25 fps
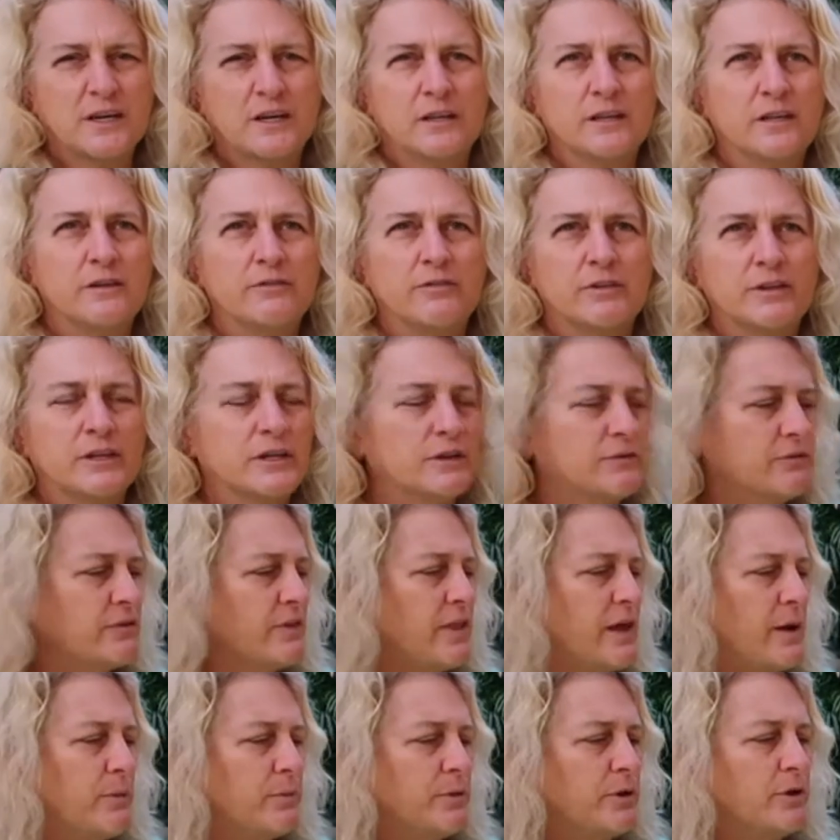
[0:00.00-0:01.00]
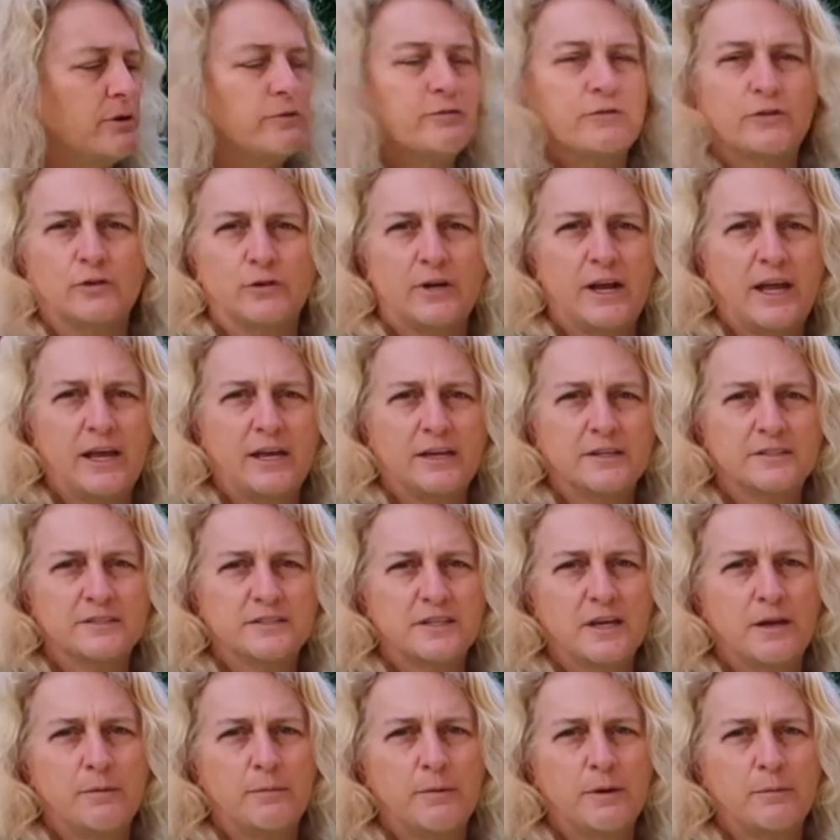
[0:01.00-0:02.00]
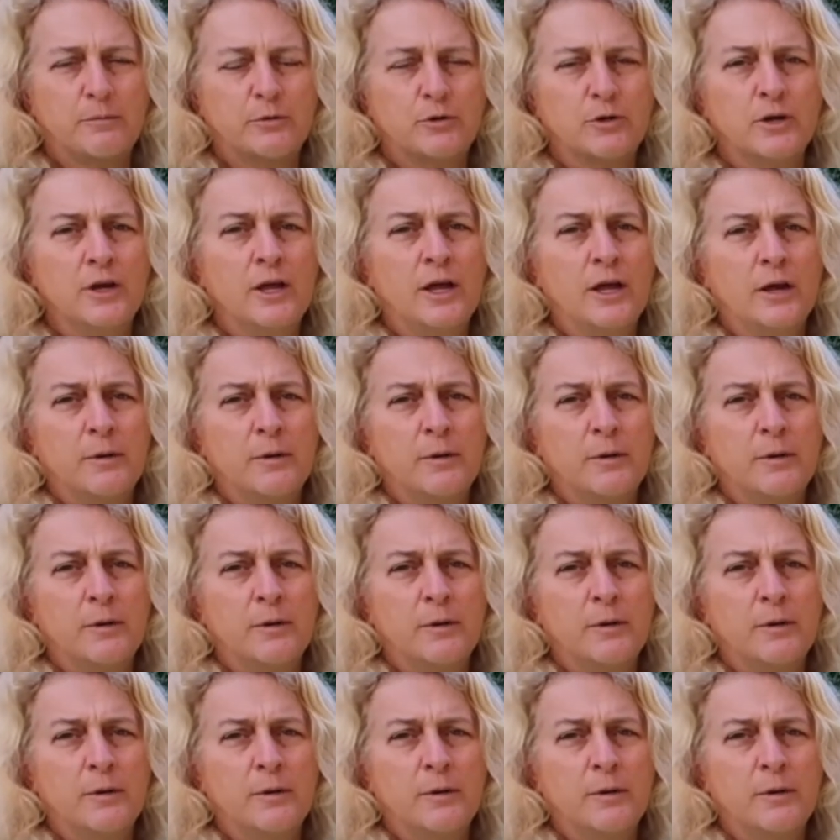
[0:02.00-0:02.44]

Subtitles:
I'll leave a link for that below. If you're an ASA member,